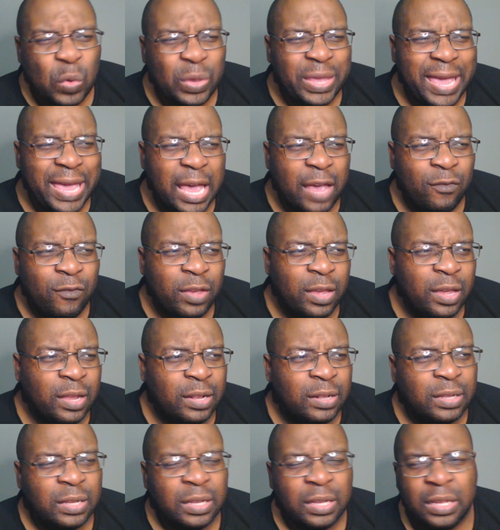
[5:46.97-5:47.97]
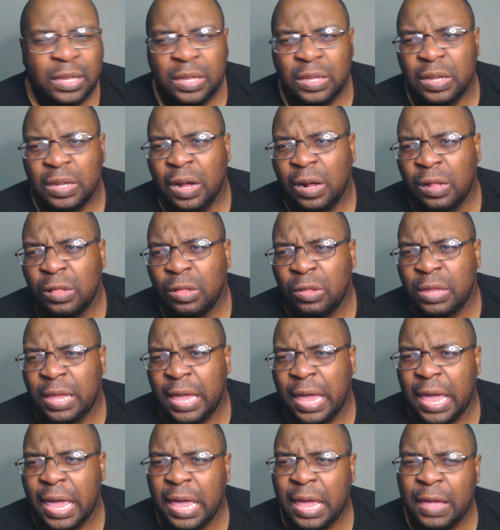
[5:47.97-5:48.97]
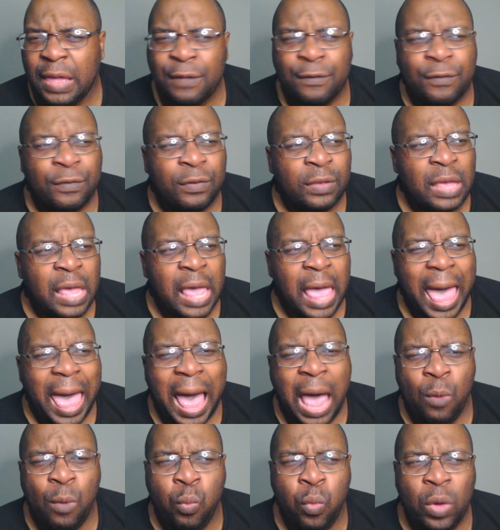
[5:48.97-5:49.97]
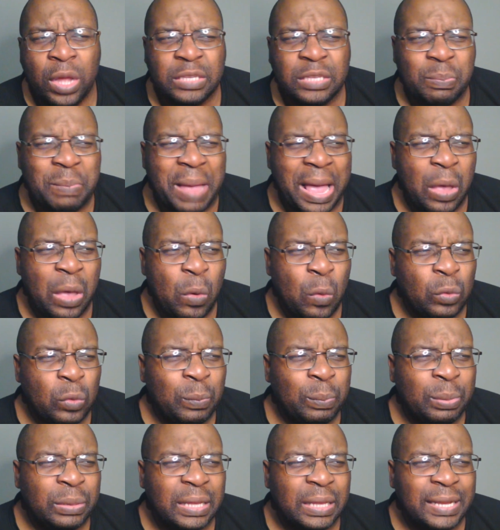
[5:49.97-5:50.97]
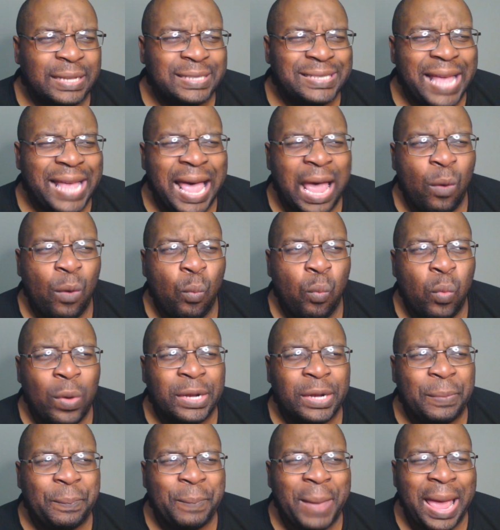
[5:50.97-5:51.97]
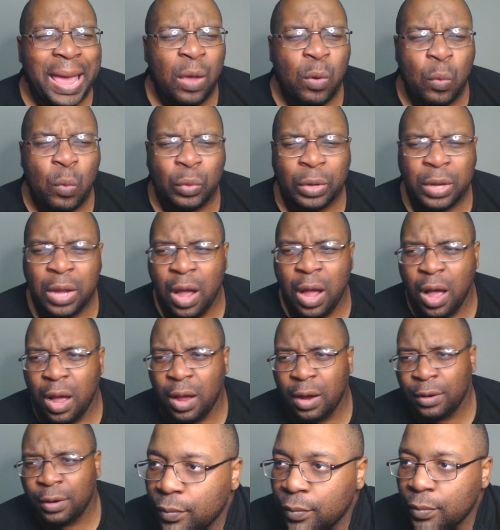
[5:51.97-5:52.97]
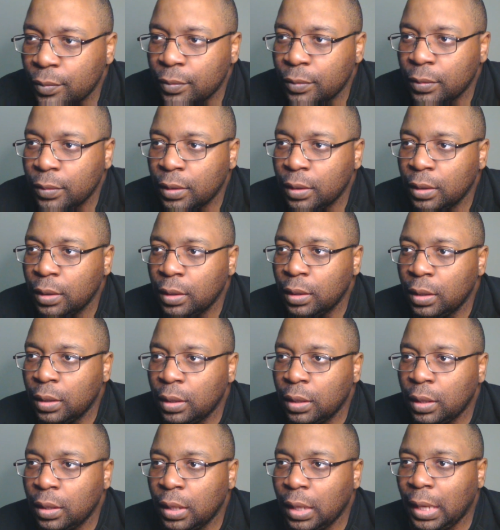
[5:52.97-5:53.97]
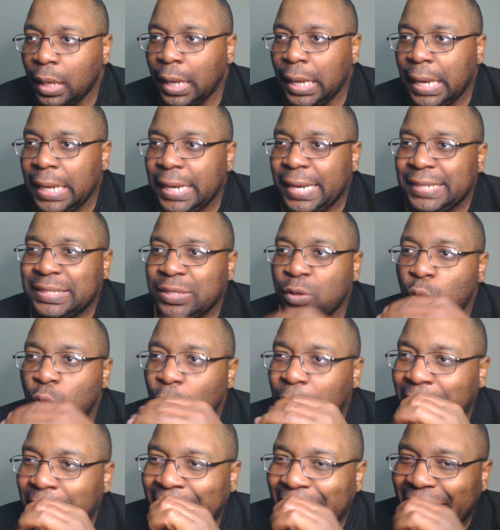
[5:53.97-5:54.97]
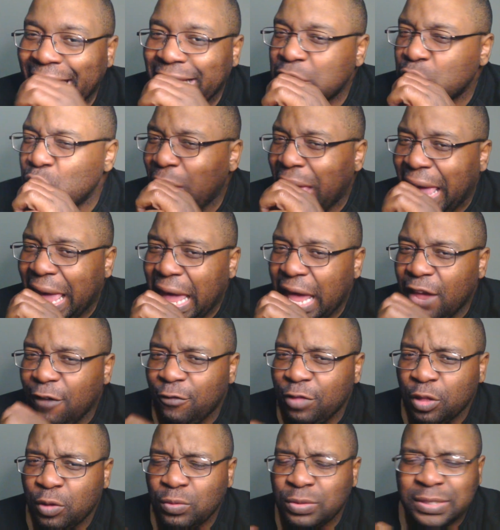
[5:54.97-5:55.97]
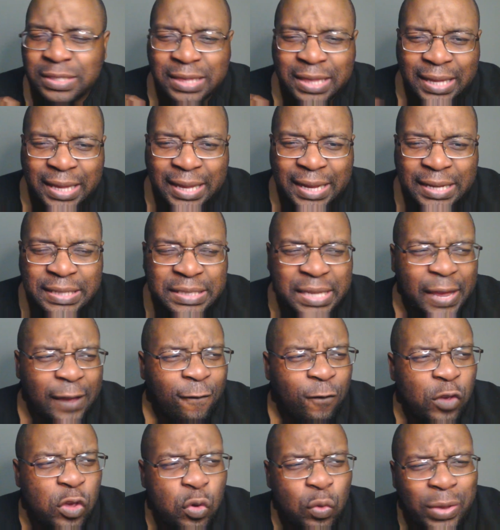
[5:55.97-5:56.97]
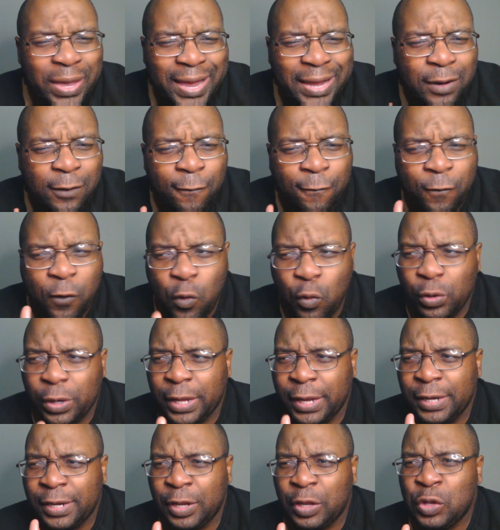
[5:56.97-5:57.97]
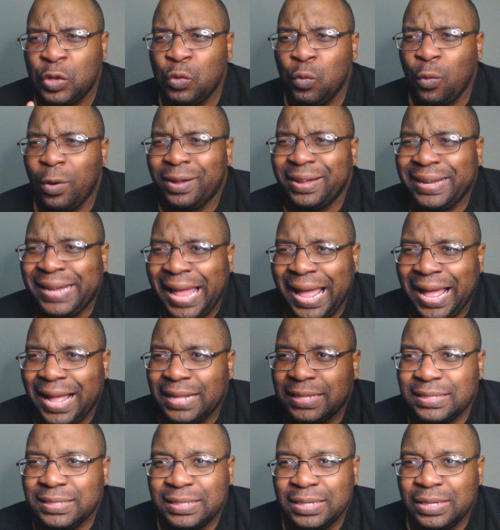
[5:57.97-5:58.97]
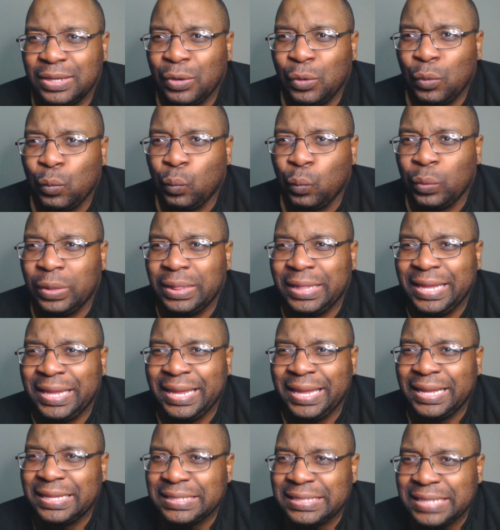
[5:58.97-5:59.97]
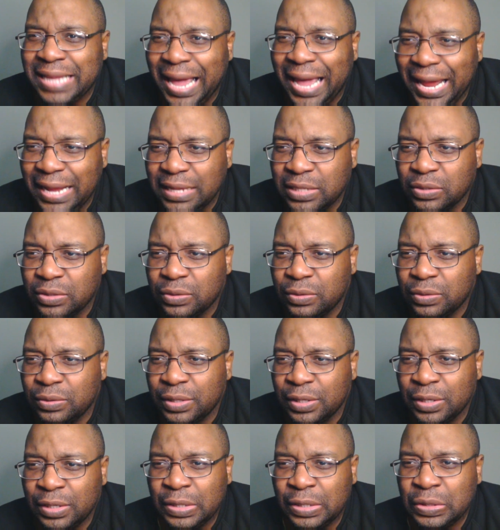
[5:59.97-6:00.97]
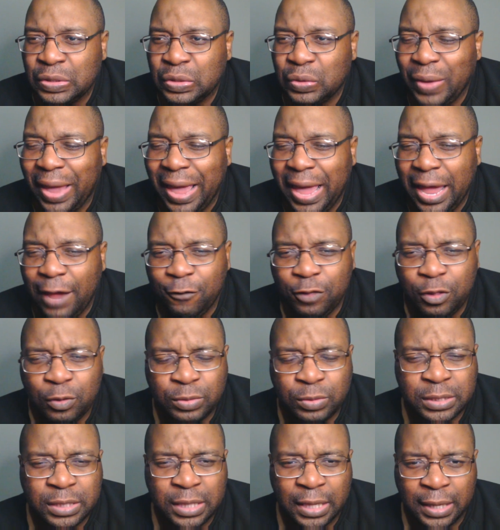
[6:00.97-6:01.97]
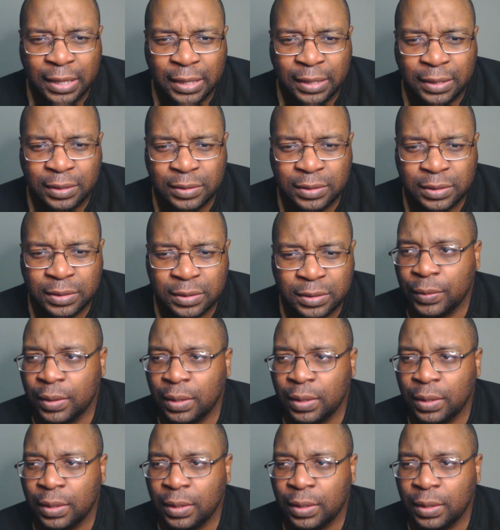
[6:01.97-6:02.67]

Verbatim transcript: Kevin, Uncle Kev, I want my own place. I want my own car. It is okay to have those things if you can afford it. You are not really entitled to have those things.